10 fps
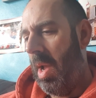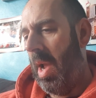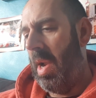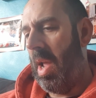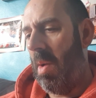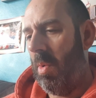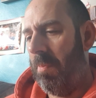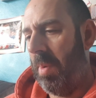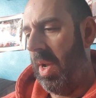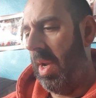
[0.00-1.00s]
And that
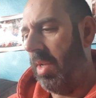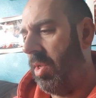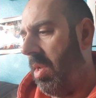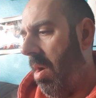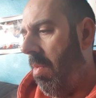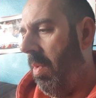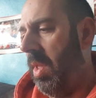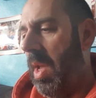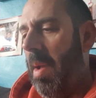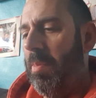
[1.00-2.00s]
would be, let's start with
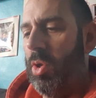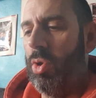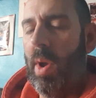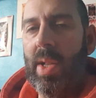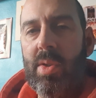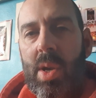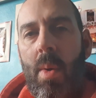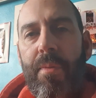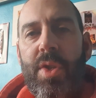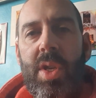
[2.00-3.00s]
the Amstrad. So
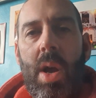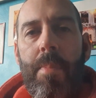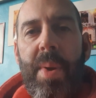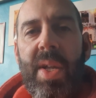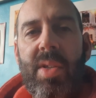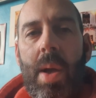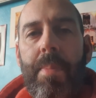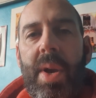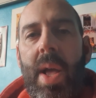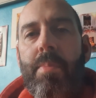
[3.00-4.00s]
obviously I picked up
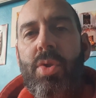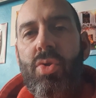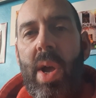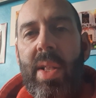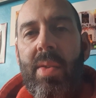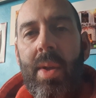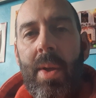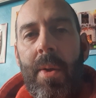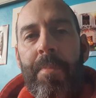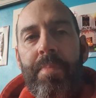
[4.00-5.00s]
an Amstrad,
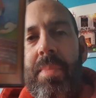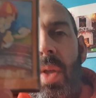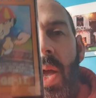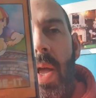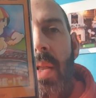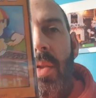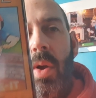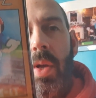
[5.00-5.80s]
and I